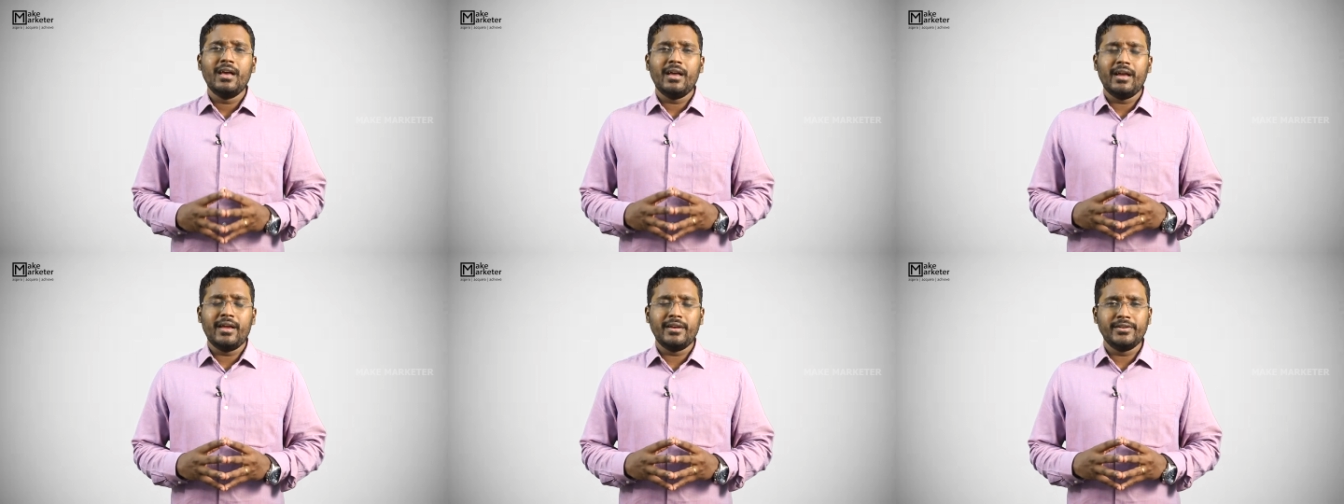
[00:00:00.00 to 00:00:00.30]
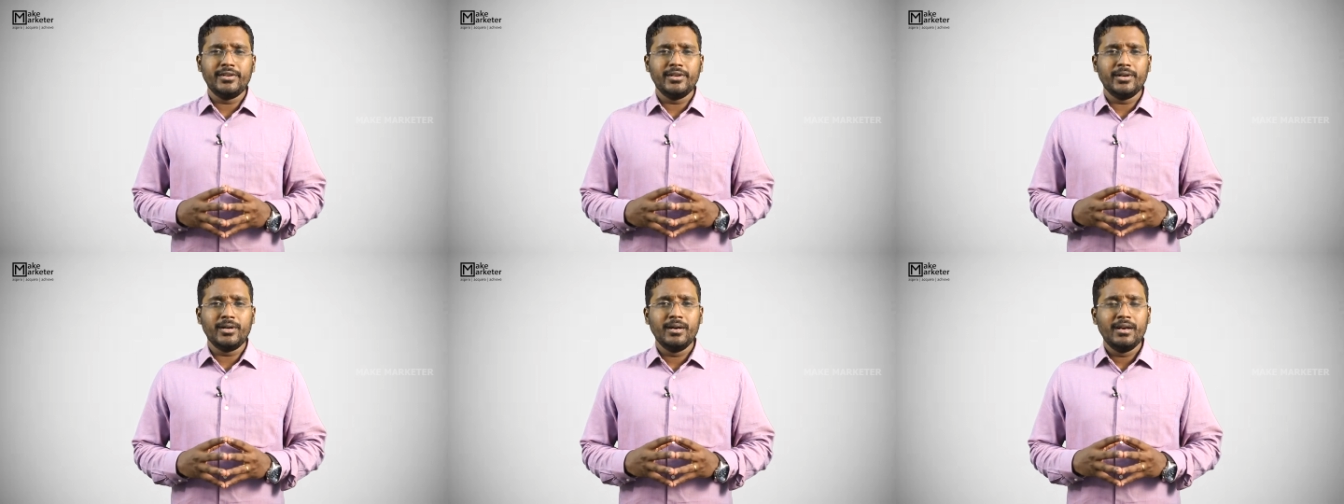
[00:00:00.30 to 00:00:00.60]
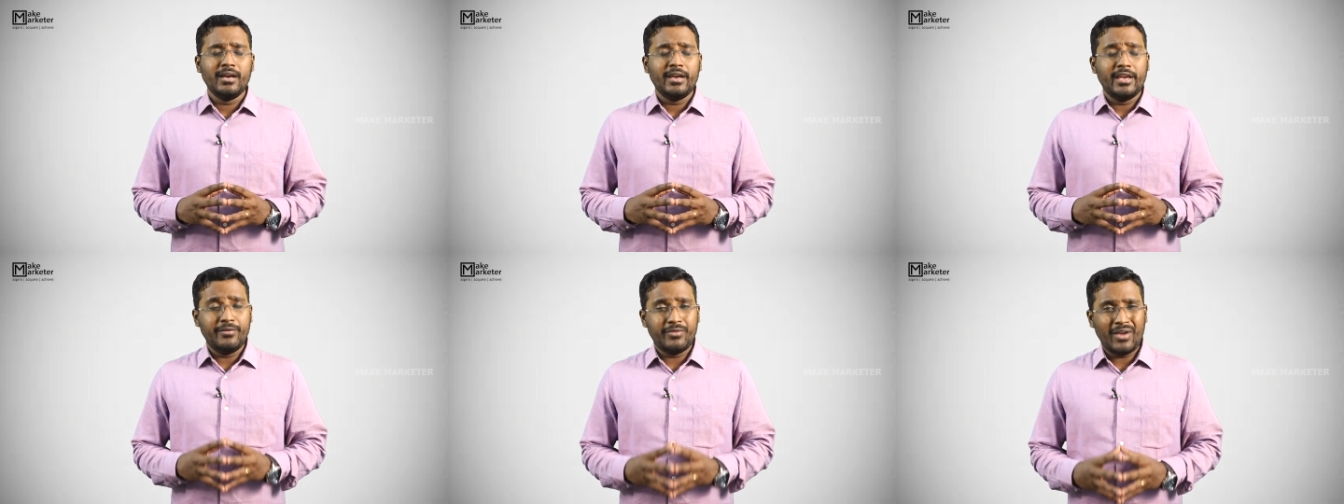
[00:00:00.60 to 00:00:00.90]
And uh,
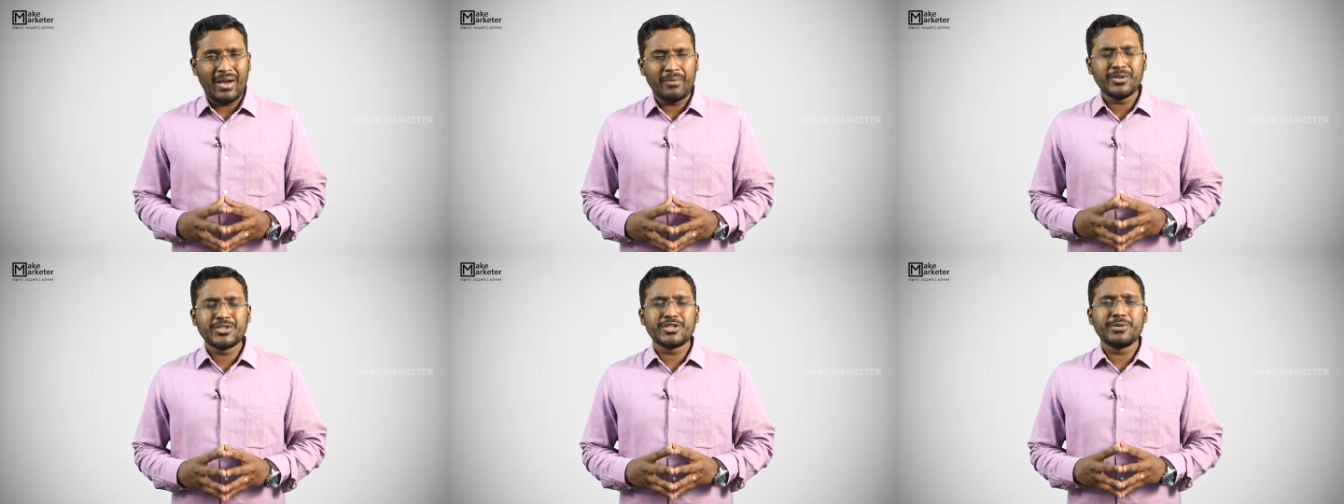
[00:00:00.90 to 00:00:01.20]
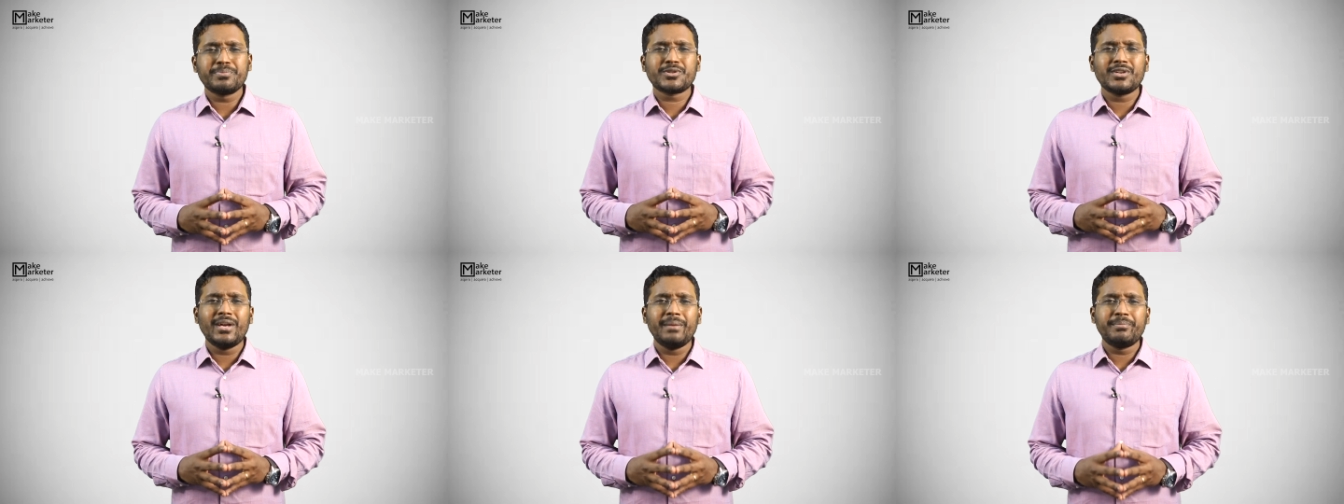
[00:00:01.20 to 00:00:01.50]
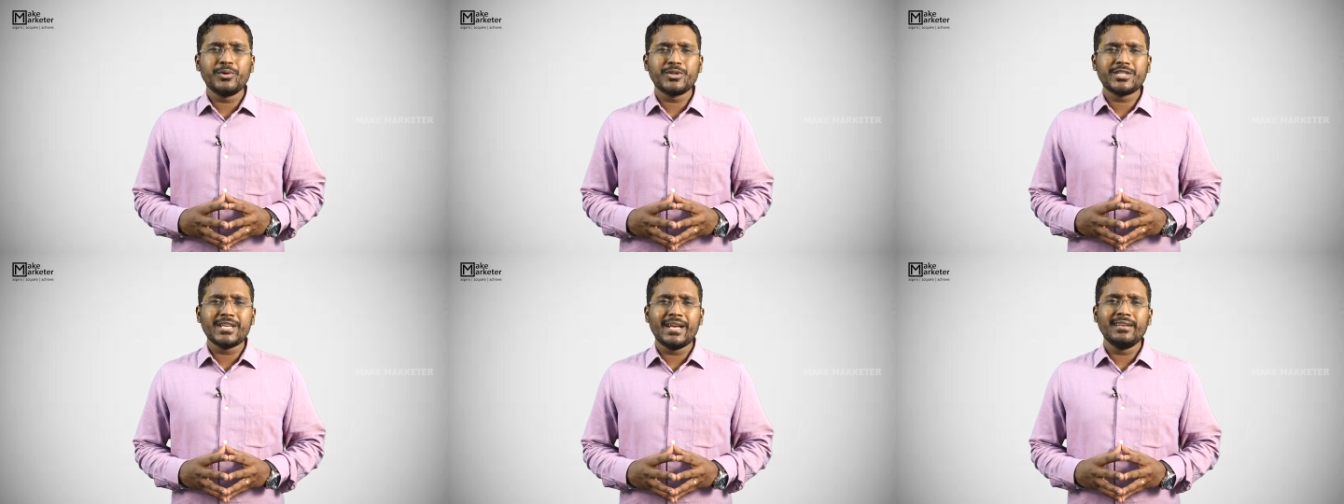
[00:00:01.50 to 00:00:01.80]
if you haven't
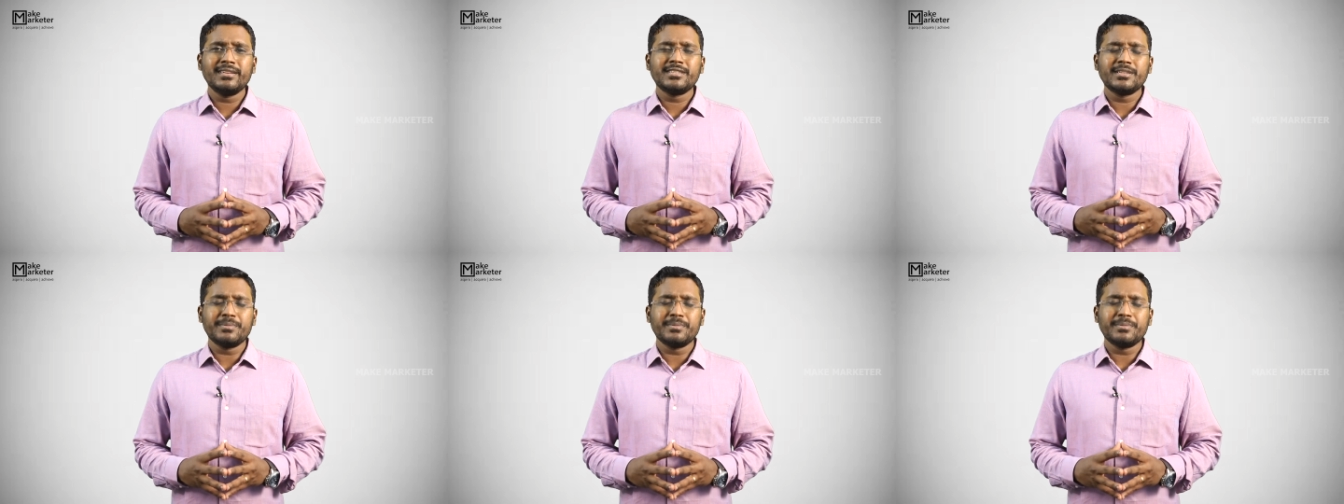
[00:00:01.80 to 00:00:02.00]
subscribed to our channel,